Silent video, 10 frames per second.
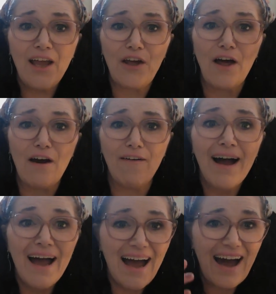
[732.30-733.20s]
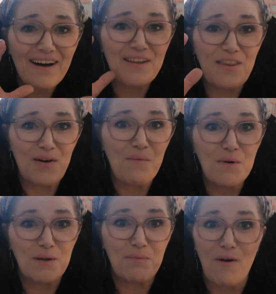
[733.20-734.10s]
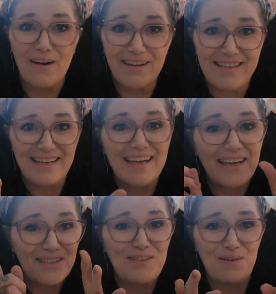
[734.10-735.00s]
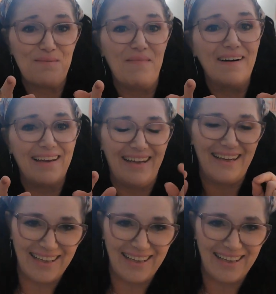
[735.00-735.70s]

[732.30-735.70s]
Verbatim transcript: you know, out of the woodwork to get your money.